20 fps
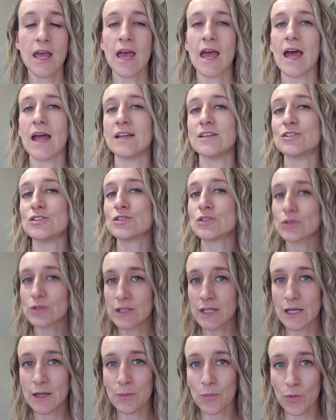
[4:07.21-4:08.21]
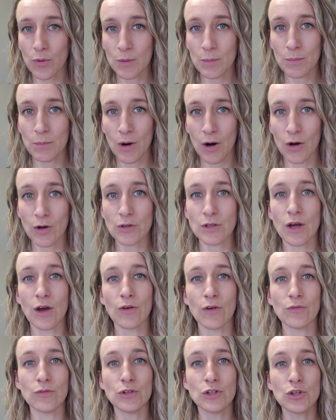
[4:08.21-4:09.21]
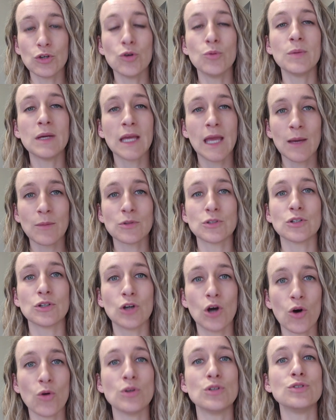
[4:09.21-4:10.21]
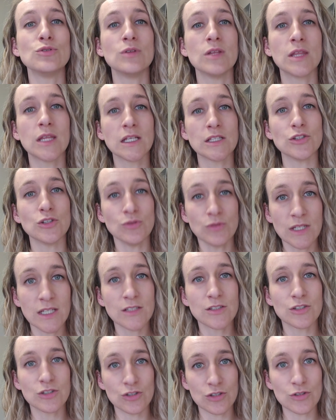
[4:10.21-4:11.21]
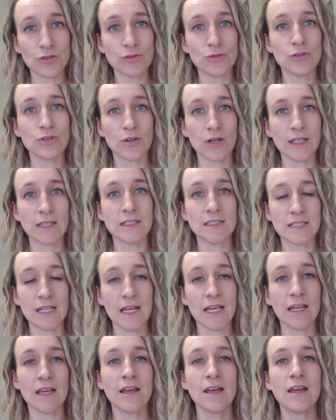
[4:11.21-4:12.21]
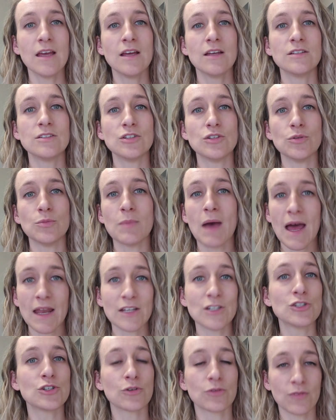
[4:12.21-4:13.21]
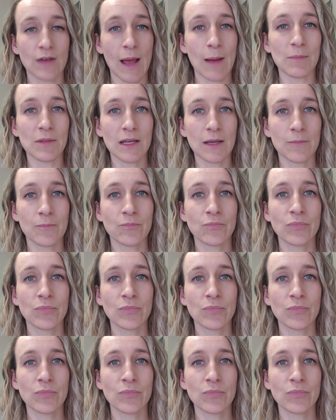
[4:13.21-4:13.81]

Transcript: and certainly an important part of you being able to go and do the things you need to do during the day to manage your family.